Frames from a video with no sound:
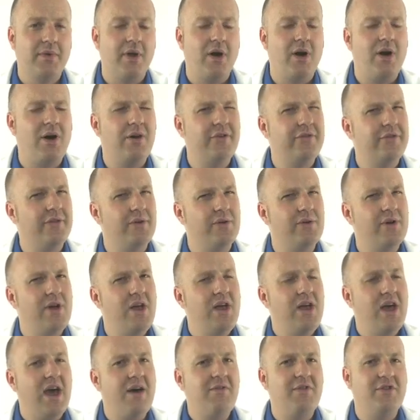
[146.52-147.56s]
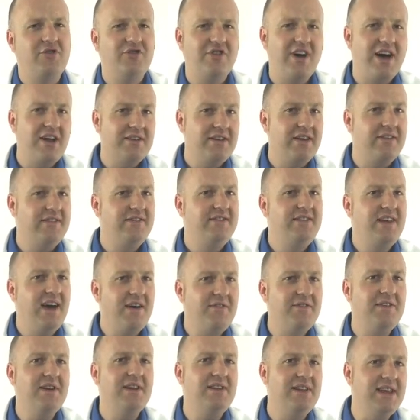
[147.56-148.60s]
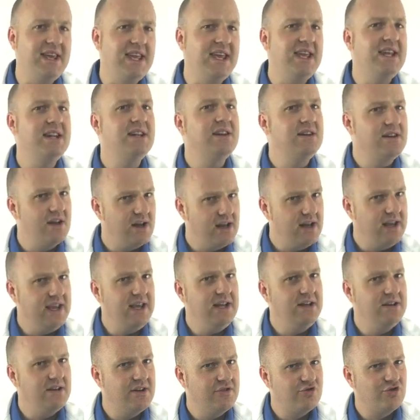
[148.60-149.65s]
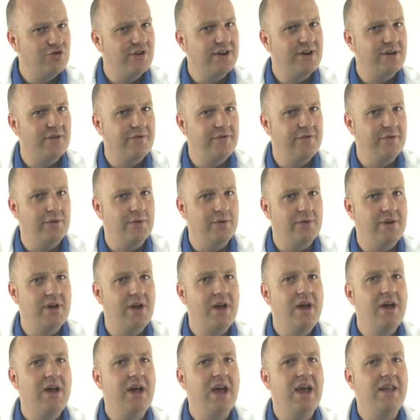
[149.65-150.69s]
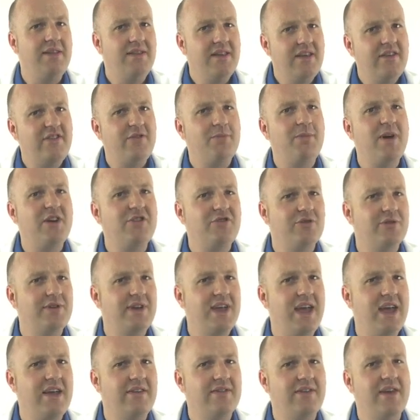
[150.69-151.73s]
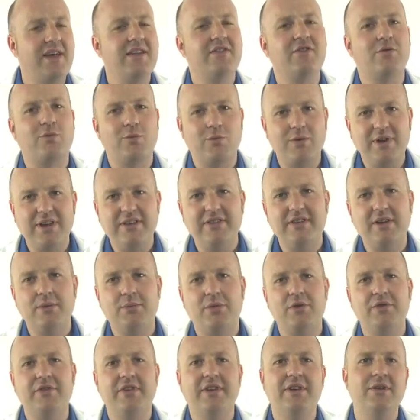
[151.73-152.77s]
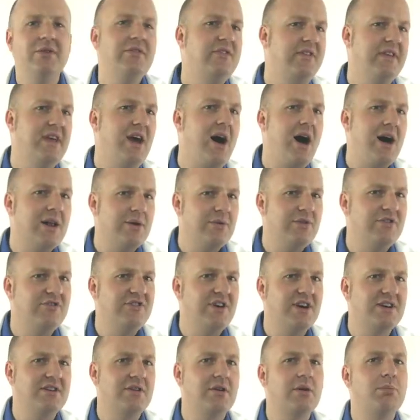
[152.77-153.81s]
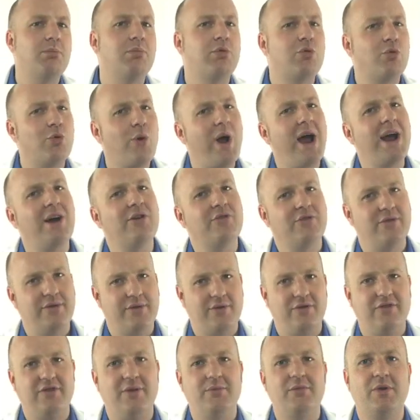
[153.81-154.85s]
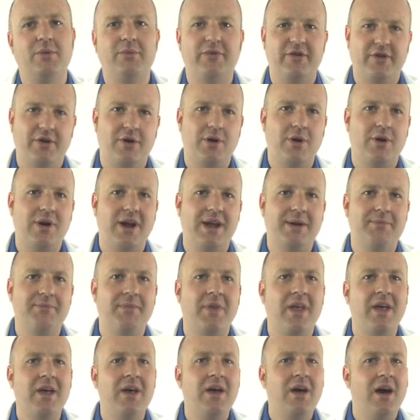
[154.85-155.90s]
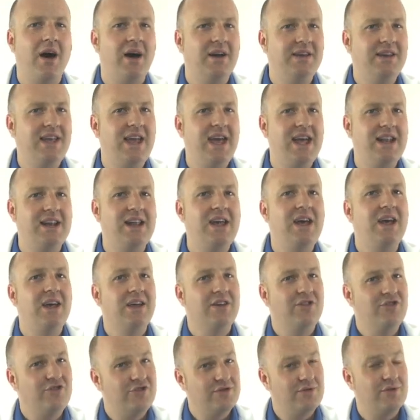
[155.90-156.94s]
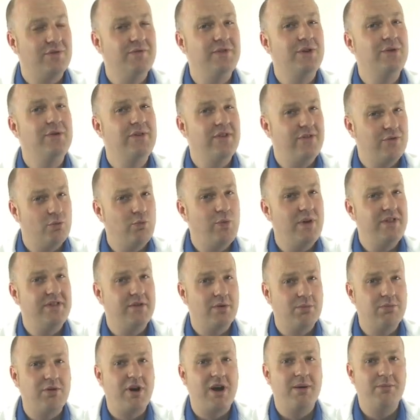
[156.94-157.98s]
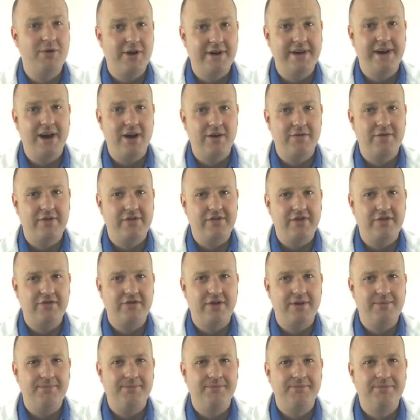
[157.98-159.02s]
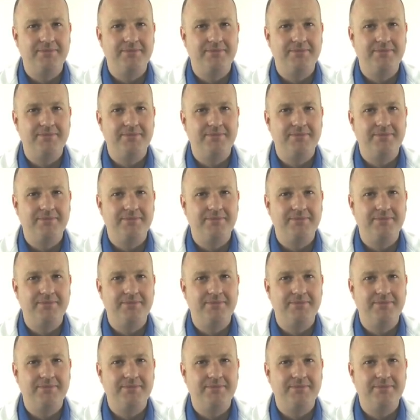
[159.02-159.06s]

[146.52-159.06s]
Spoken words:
Also, if a child has definitely eaten a trigger food, in this special case, it's reasonable to use the autoinjector prior to their symptoms occurring. Again, you should review this with your primary care physician.